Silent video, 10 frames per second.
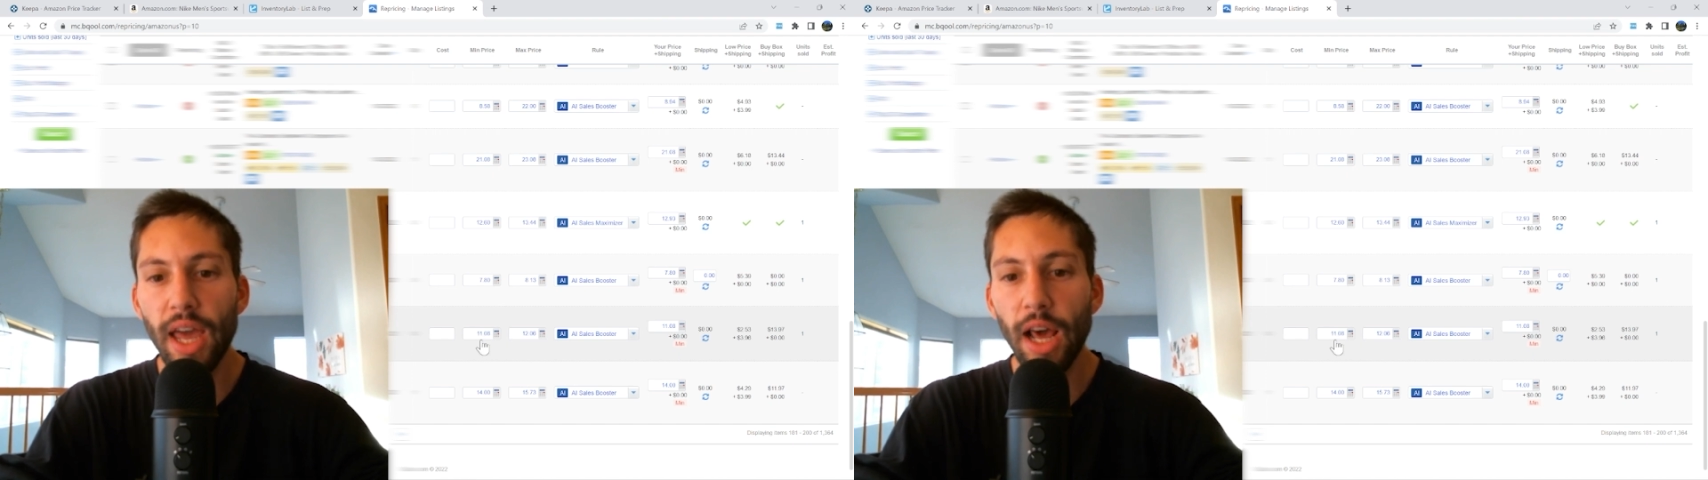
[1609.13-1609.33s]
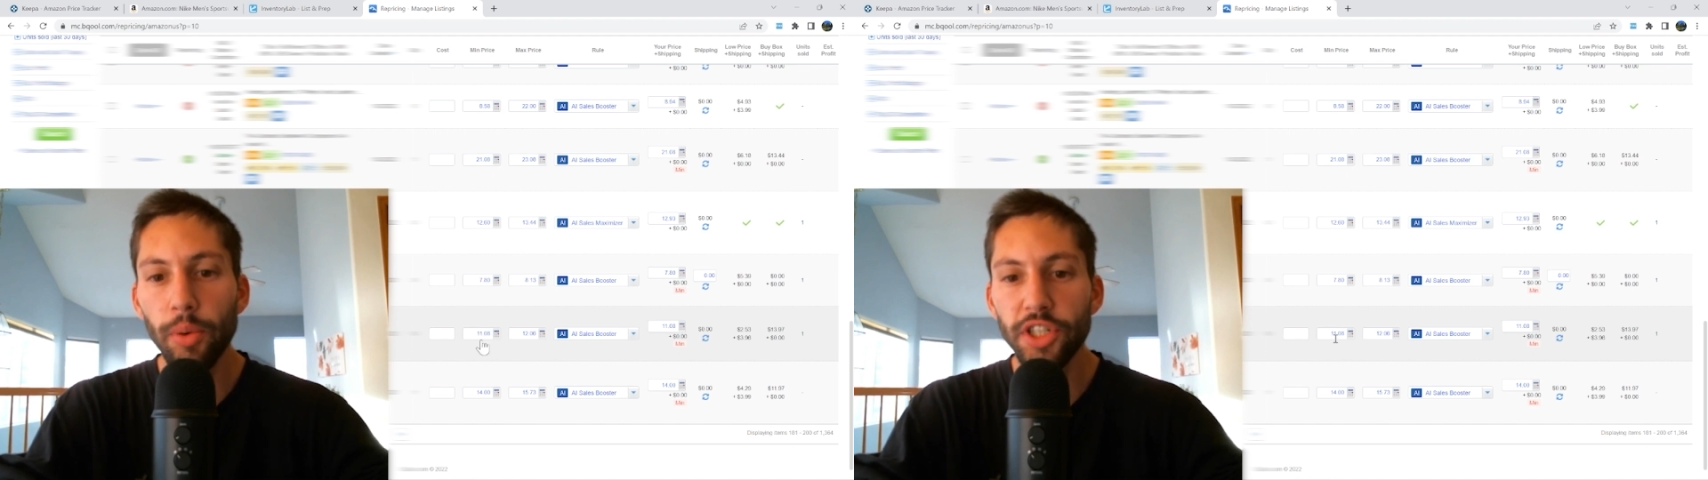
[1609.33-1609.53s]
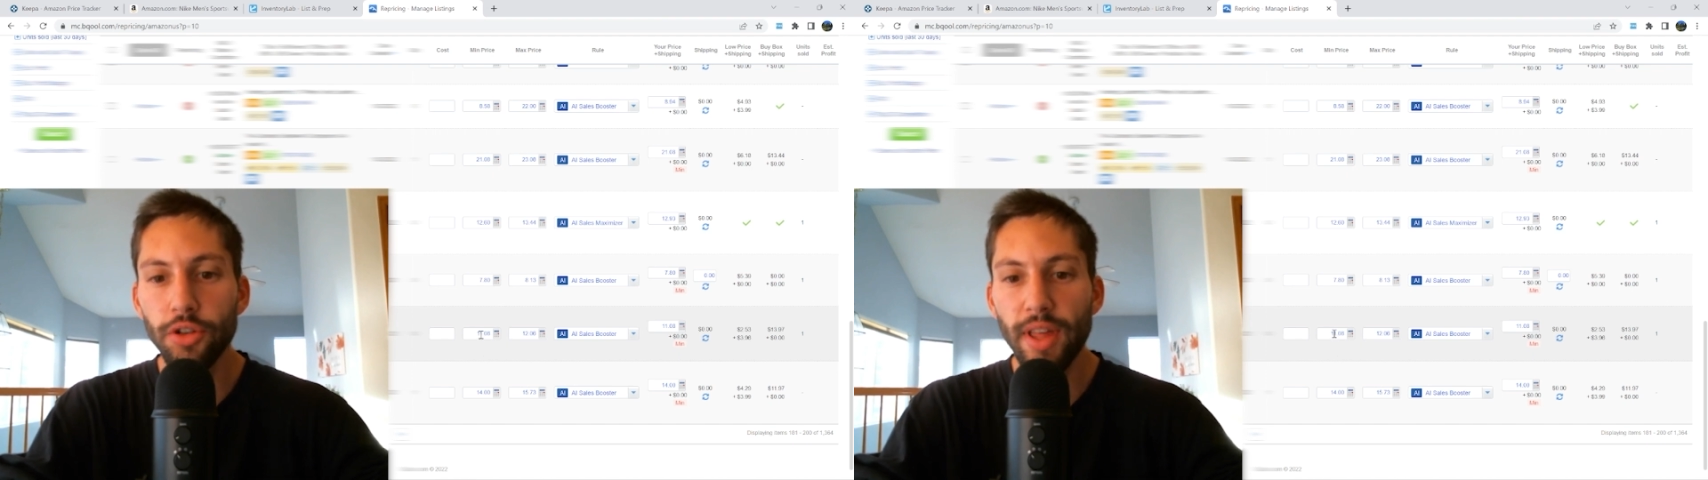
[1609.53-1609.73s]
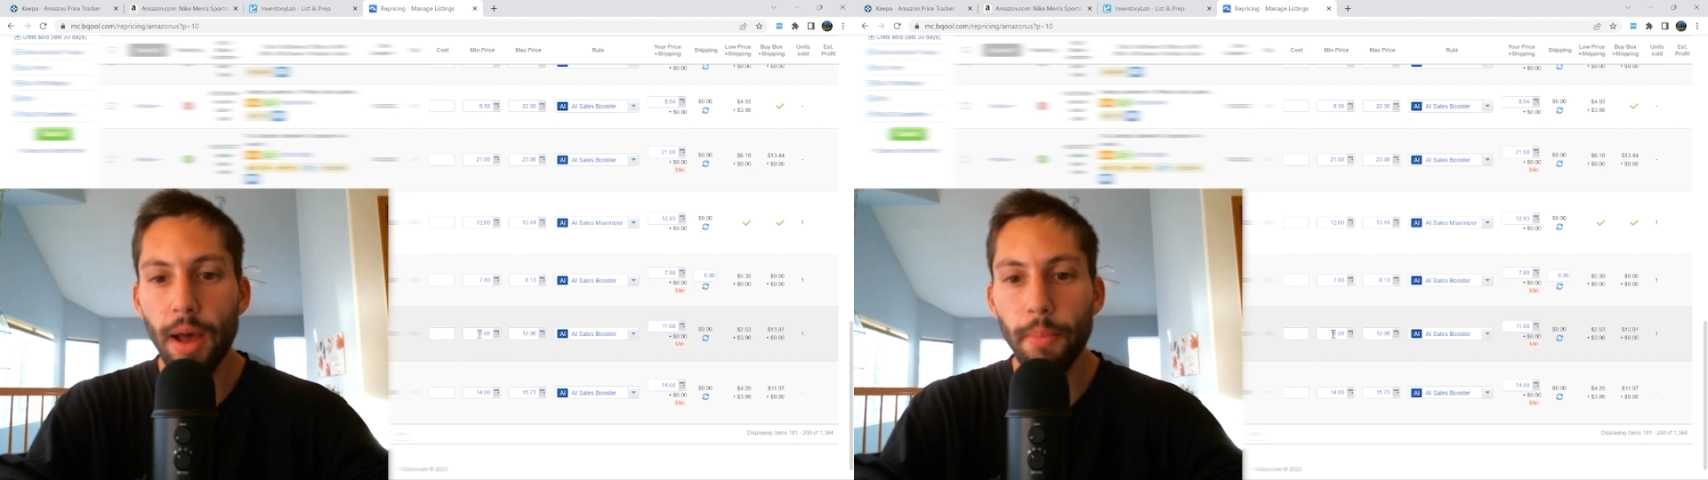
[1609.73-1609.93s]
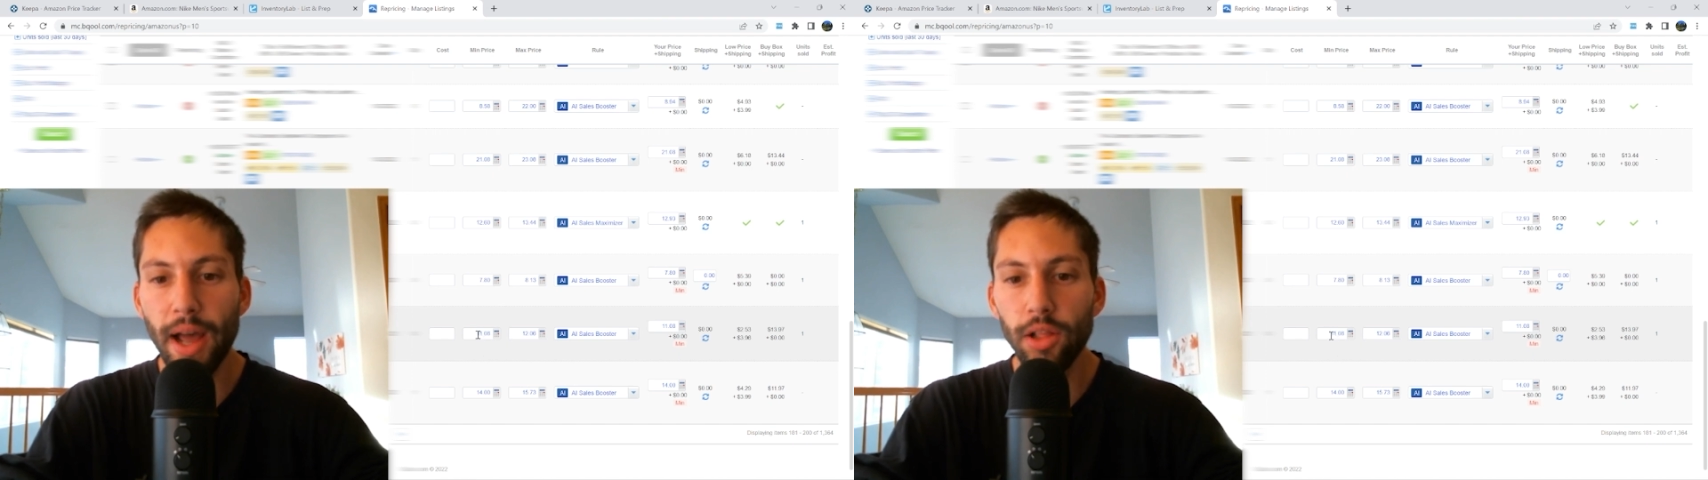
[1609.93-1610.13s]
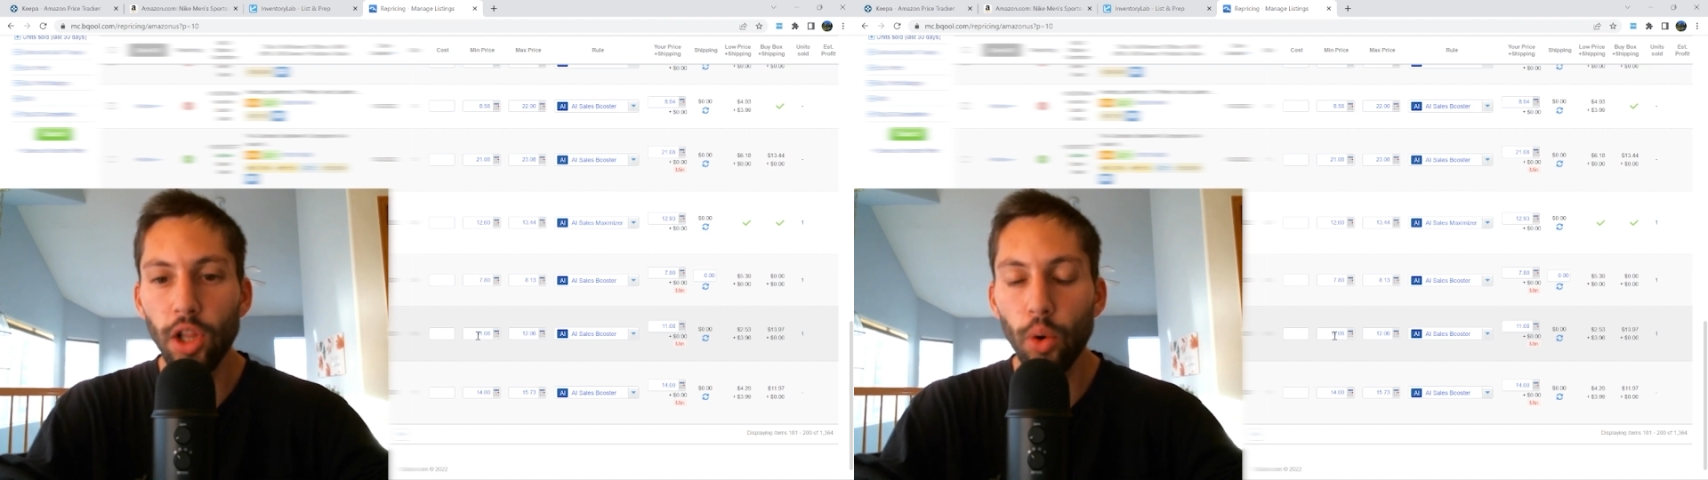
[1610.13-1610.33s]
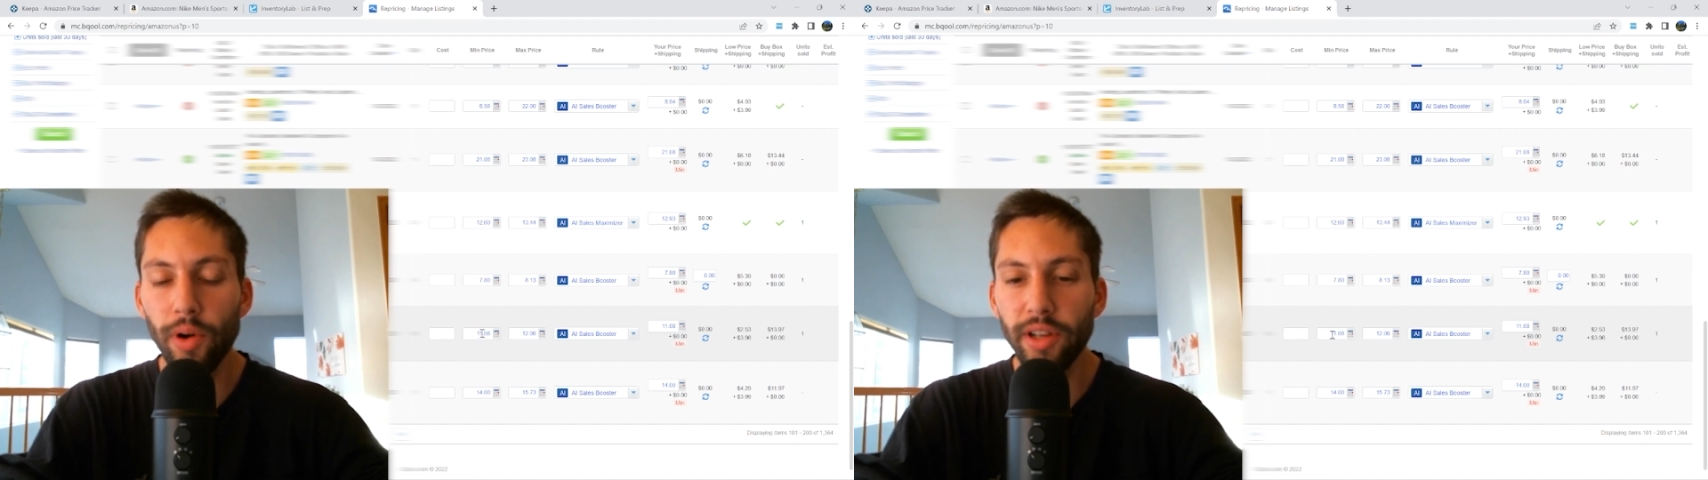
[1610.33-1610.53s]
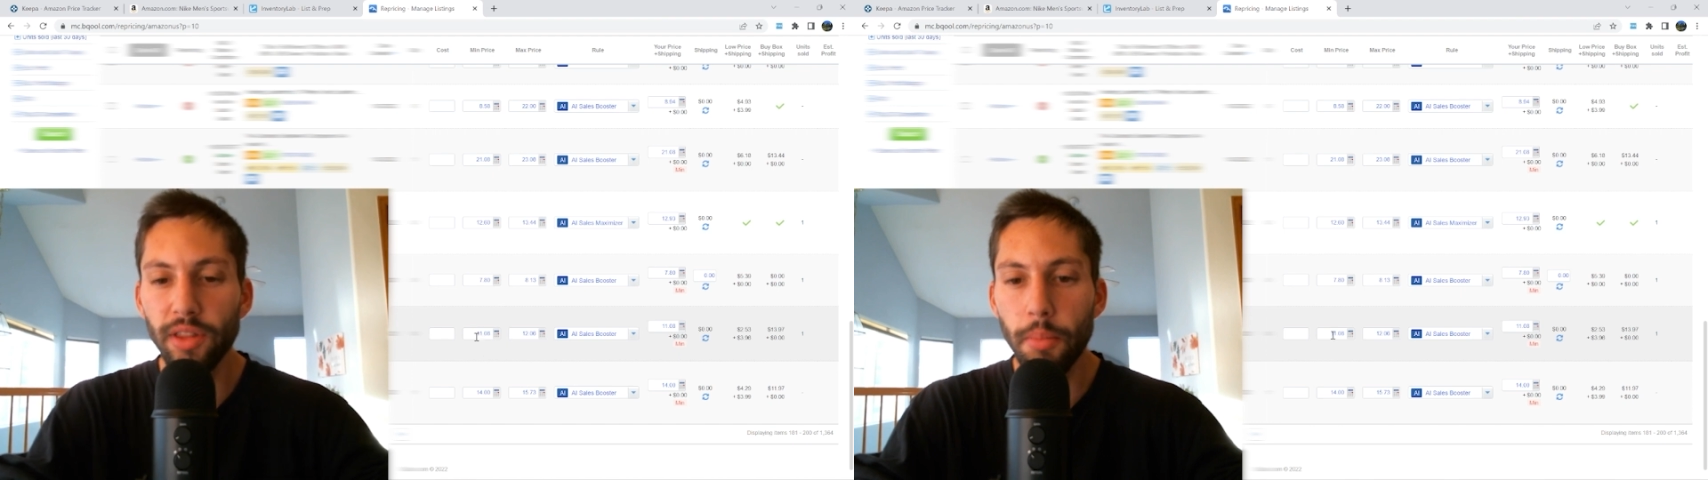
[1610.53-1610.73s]
And I would do that by
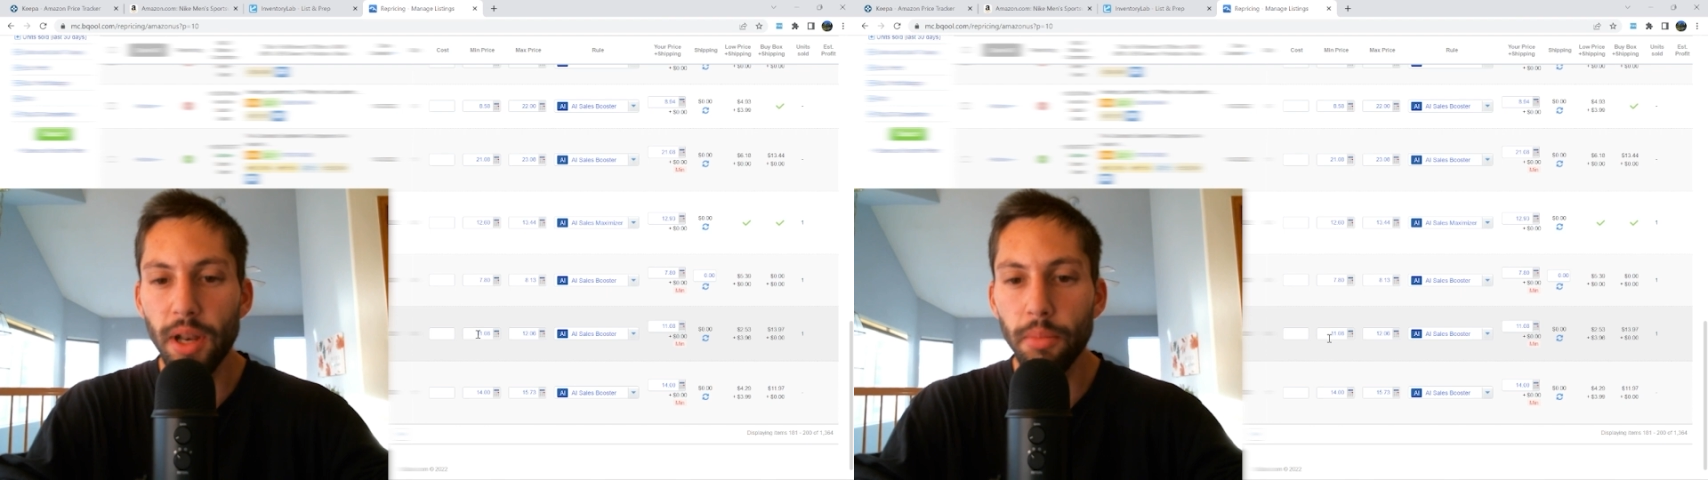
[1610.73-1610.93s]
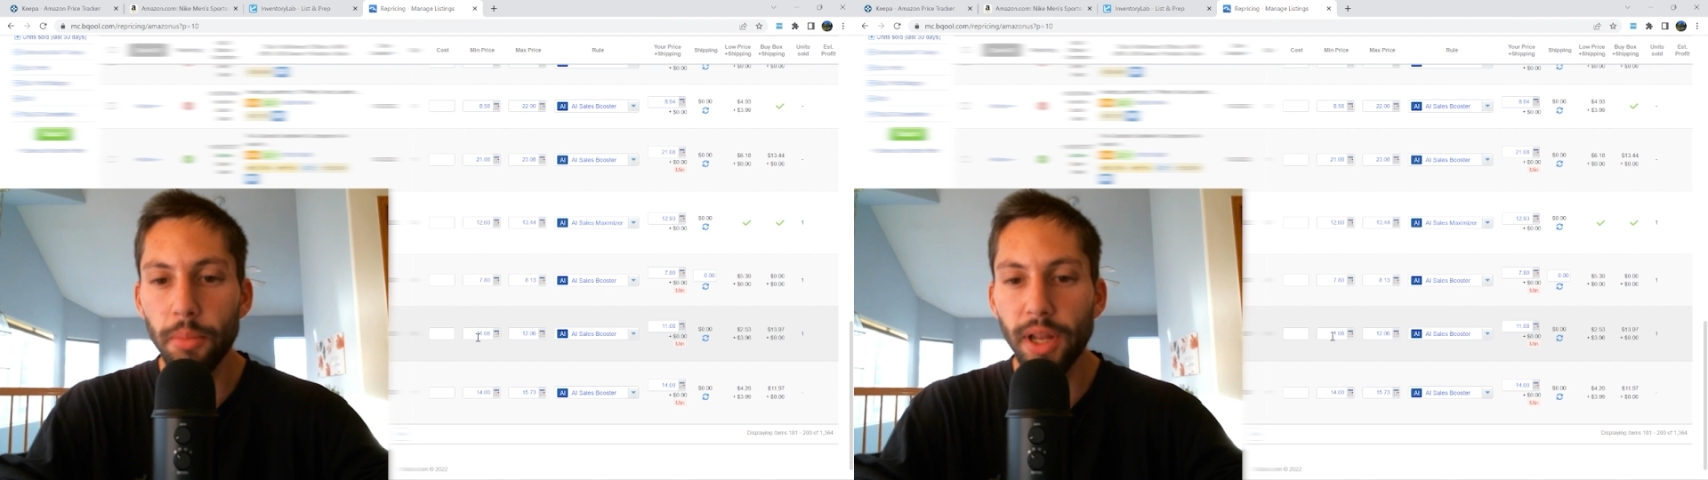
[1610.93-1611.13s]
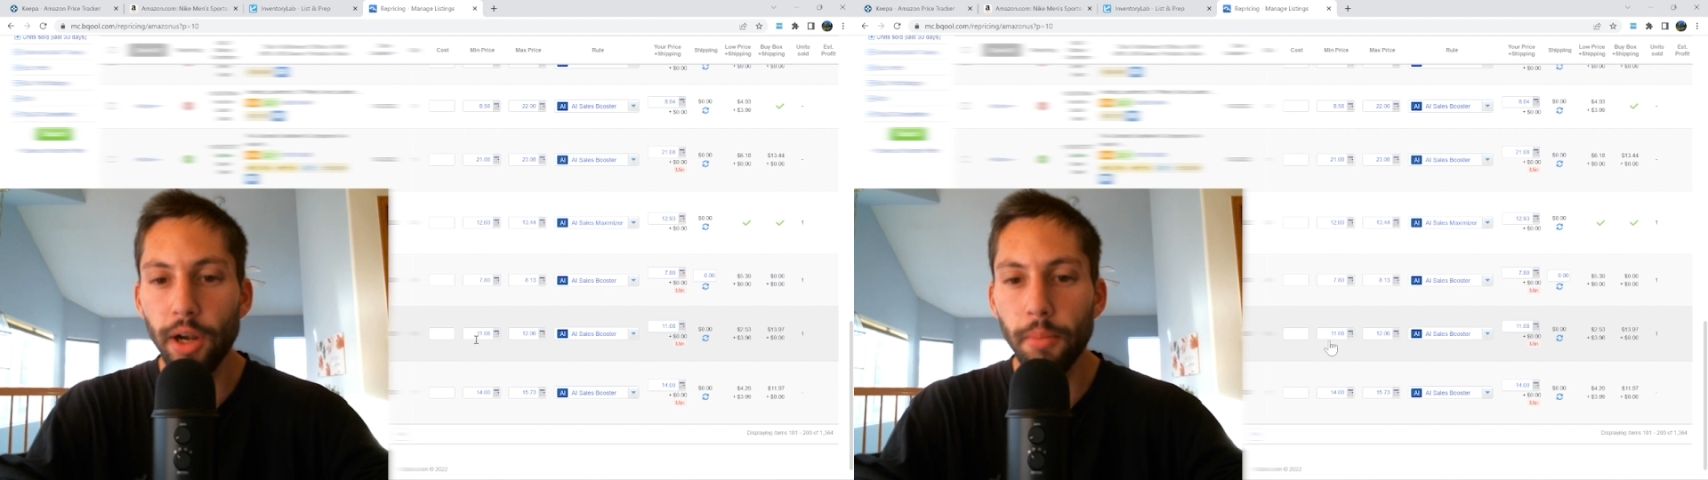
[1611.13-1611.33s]
lowering the minimum here.